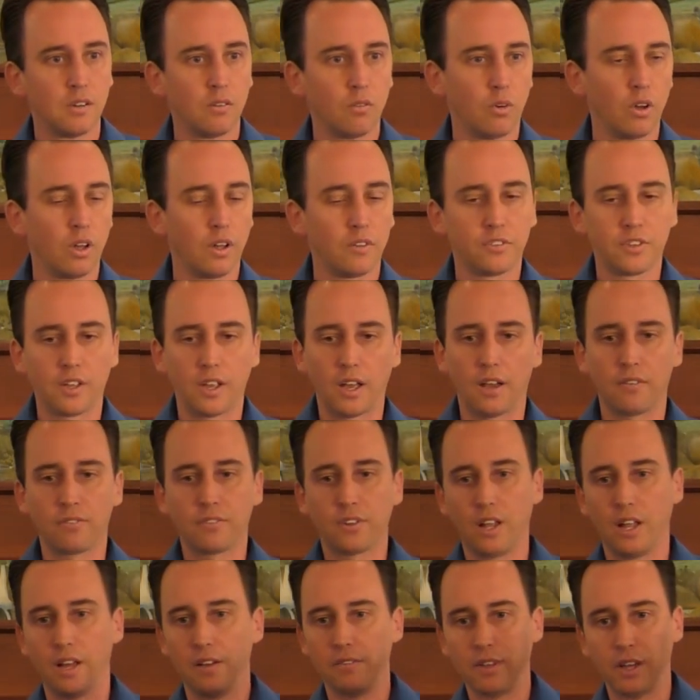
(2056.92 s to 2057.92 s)
Well, I say, I've
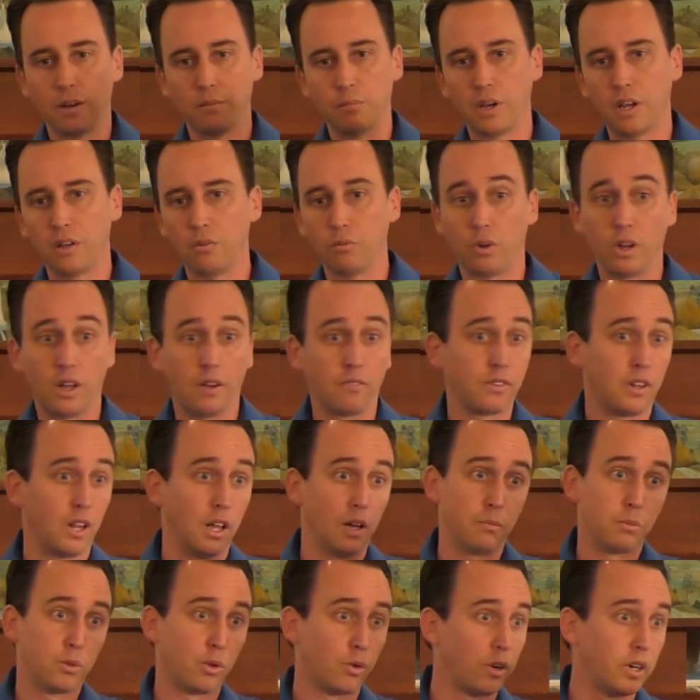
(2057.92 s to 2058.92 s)
climbed that mountain. Well, I've
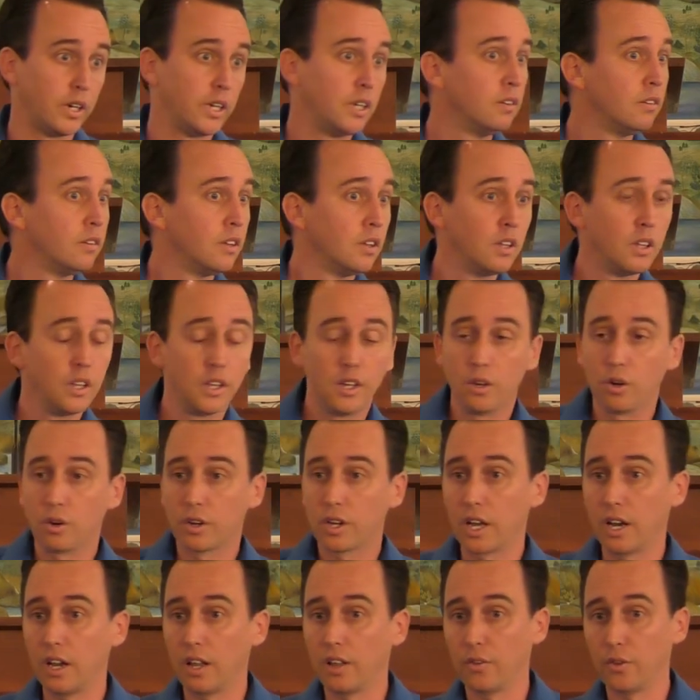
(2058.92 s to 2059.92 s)
climbed three. You know,
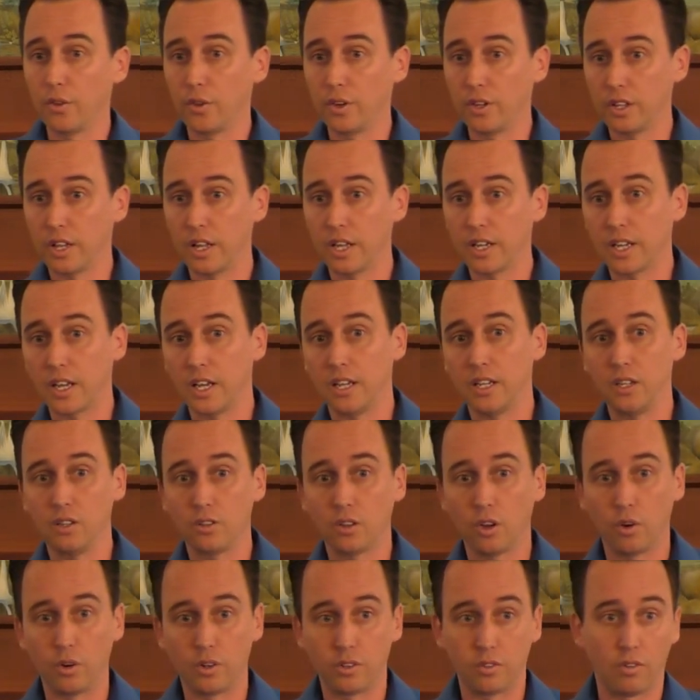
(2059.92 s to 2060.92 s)
kind of thing like that. He's
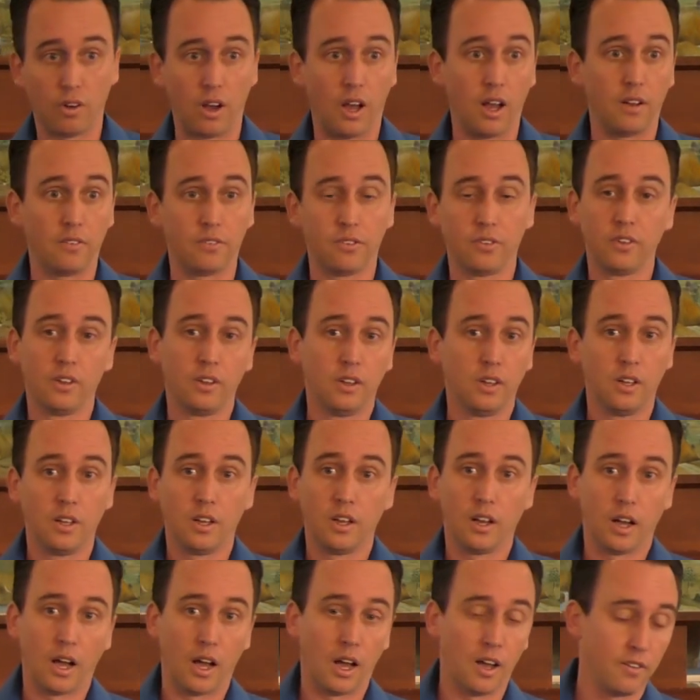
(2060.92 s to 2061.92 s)
always, well,
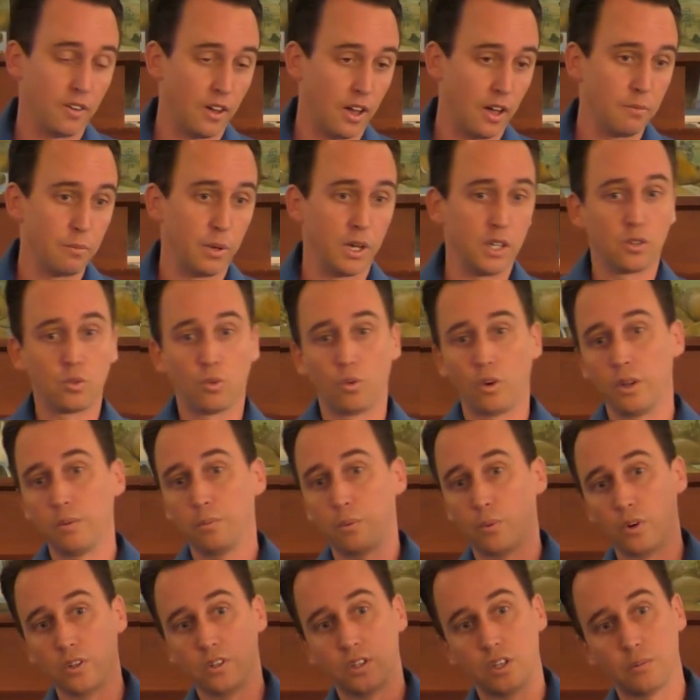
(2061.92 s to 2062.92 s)
I've, I, I, made 20
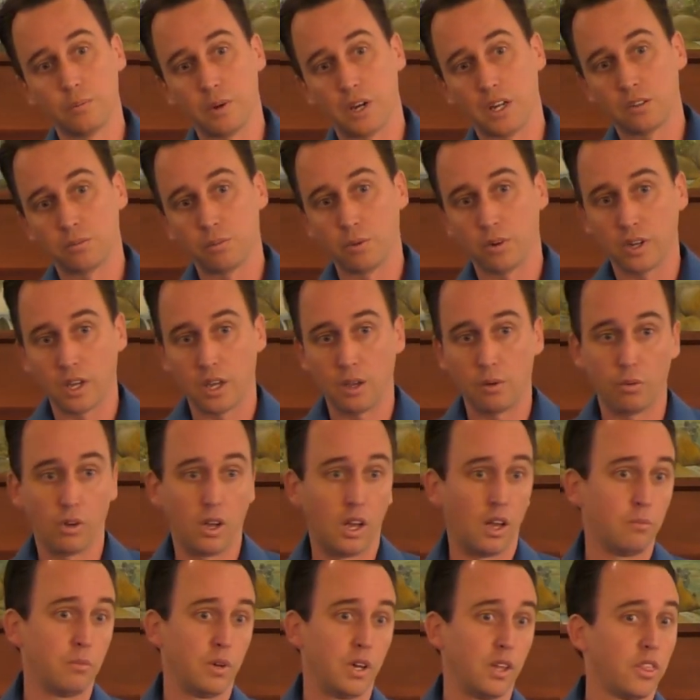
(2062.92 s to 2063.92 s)
points in a basketball game. Well,
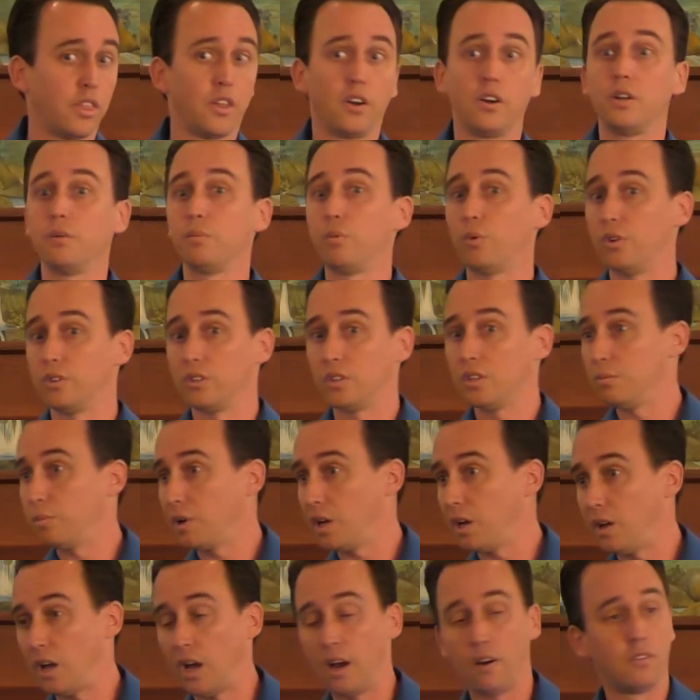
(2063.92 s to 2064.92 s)
I made 30 points. In
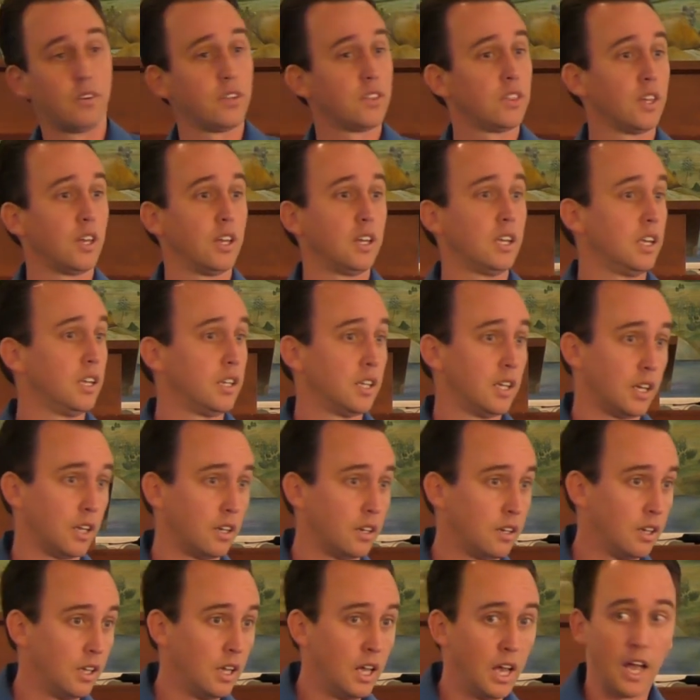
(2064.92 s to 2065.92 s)
a, everything he
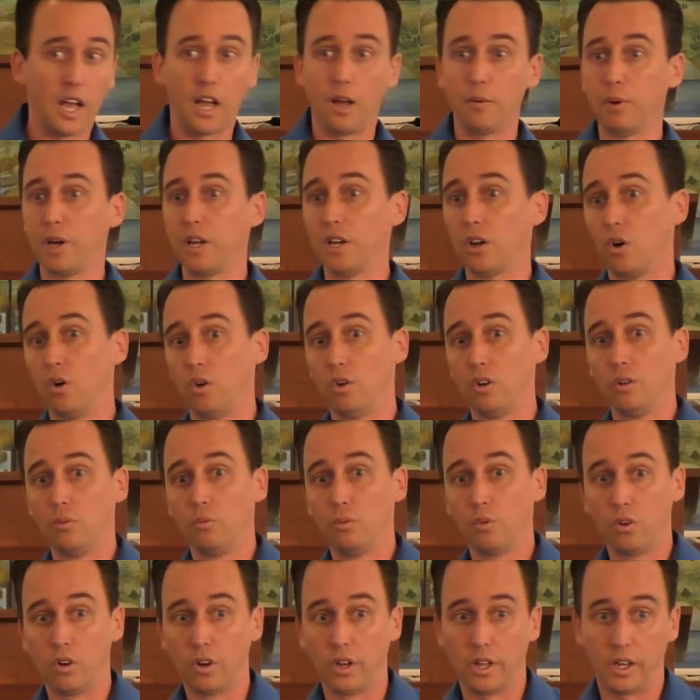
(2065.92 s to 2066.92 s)
did. Hey, I made a hole in
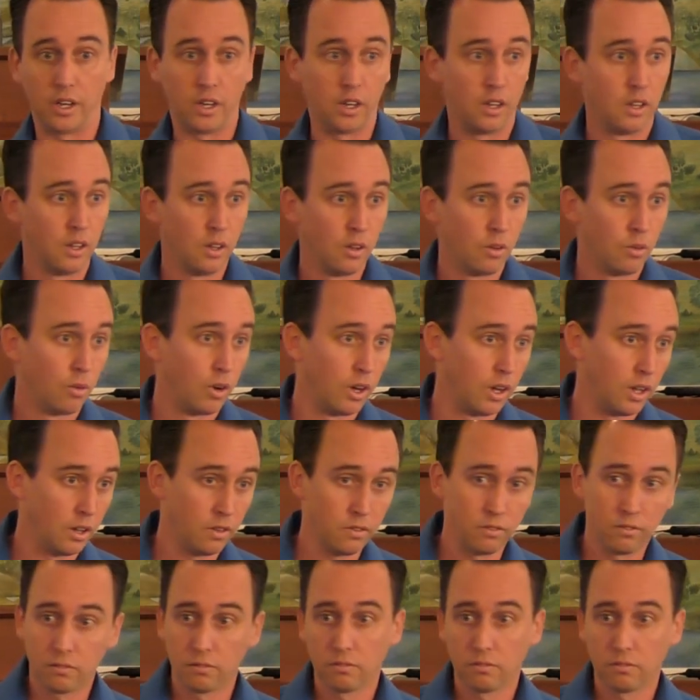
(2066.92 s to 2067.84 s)
one. Well,